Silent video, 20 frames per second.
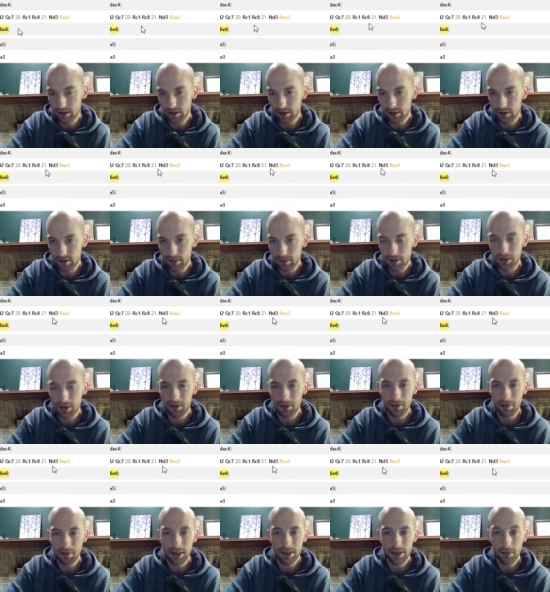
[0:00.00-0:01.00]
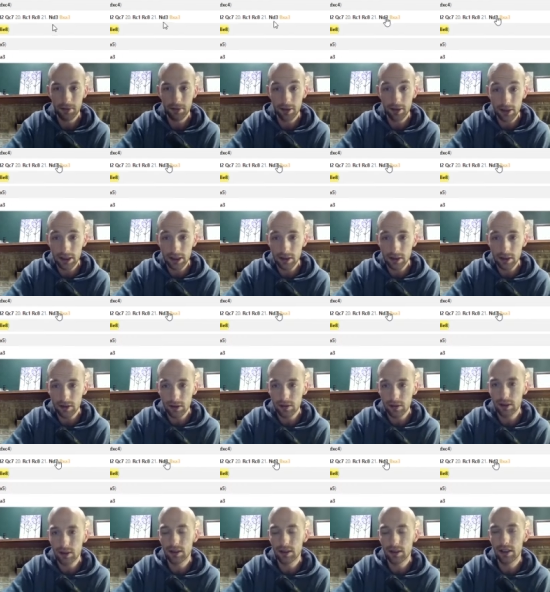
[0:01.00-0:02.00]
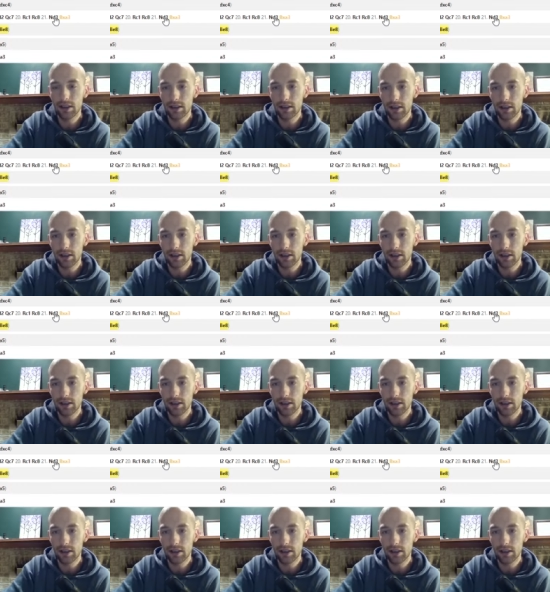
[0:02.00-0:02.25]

bishop the possibility to, and